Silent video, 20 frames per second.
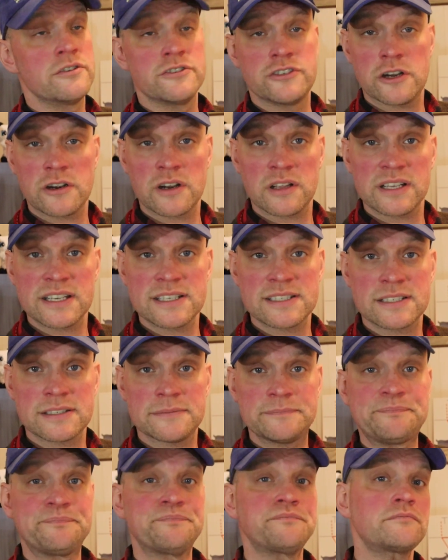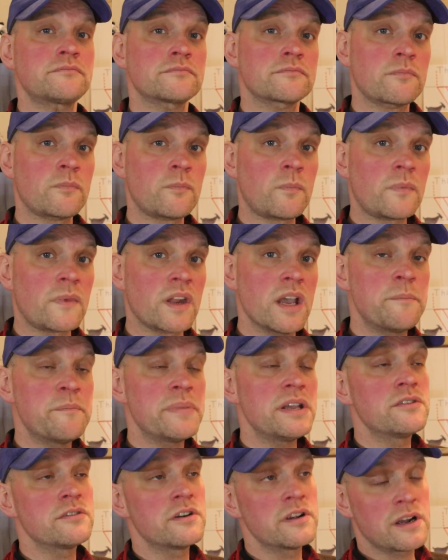journalist,
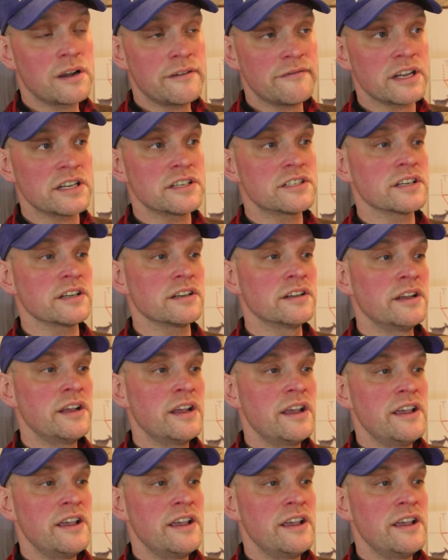been to the convention.